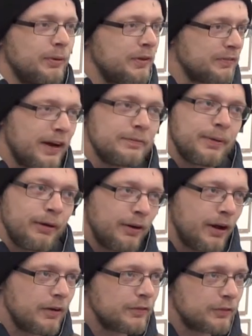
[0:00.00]
£25 an
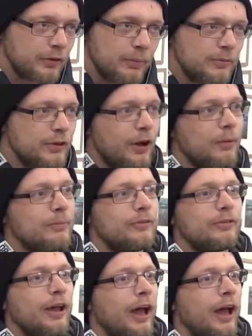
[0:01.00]
hour for some jobs,